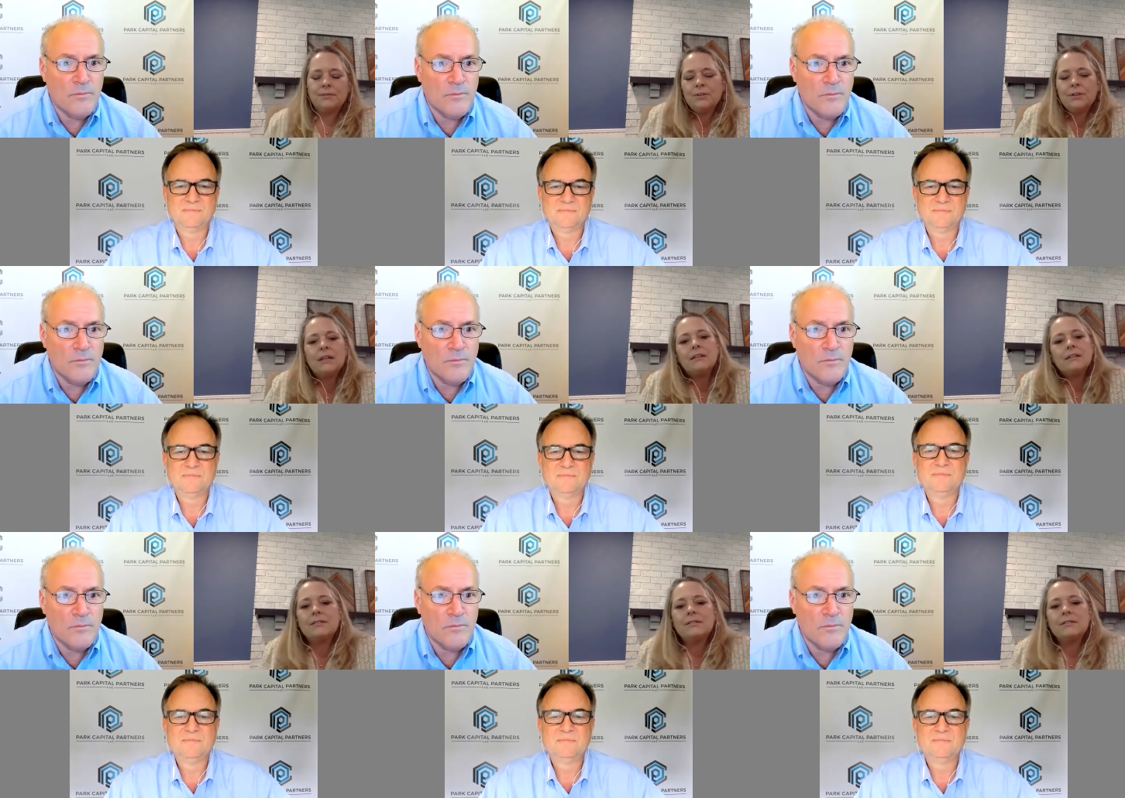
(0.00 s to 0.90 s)
Speaker 1: unique.
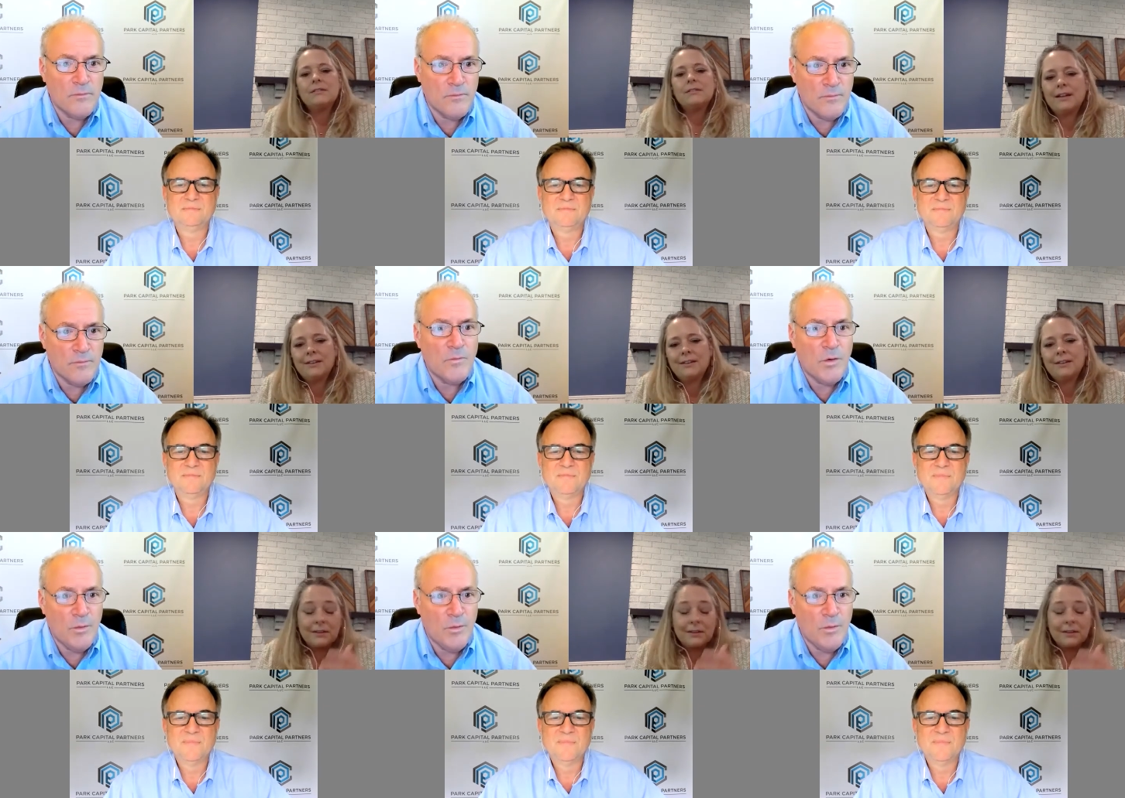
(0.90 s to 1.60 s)
And